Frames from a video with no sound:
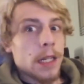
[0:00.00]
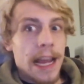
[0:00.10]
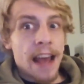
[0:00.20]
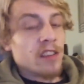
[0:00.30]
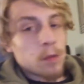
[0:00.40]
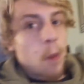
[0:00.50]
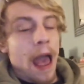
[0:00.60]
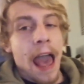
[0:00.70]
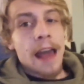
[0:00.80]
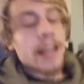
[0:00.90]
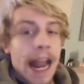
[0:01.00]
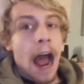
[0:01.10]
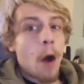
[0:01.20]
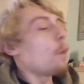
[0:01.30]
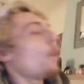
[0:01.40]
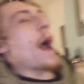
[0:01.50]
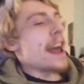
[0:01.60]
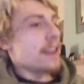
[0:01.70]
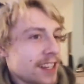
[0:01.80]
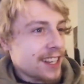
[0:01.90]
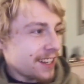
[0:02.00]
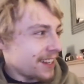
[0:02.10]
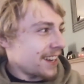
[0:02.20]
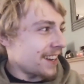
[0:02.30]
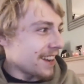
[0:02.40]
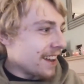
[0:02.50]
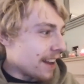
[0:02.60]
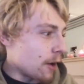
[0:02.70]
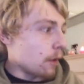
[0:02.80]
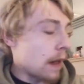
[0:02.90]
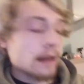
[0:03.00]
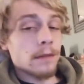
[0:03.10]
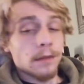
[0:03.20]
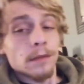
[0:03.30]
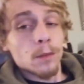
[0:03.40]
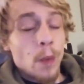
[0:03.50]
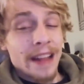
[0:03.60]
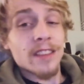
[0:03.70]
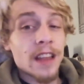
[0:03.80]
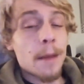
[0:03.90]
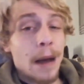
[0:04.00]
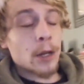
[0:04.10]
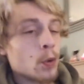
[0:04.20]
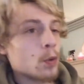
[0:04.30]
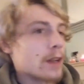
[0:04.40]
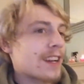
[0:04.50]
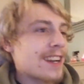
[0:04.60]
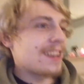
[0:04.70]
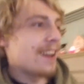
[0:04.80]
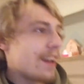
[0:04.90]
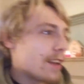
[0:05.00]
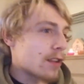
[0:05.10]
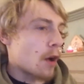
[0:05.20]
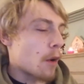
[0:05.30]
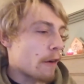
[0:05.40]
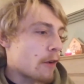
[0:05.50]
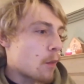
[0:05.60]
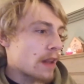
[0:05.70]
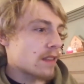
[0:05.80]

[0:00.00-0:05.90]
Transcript: yes, where, now, when? No, like, Wednesday, my dude. So we're off on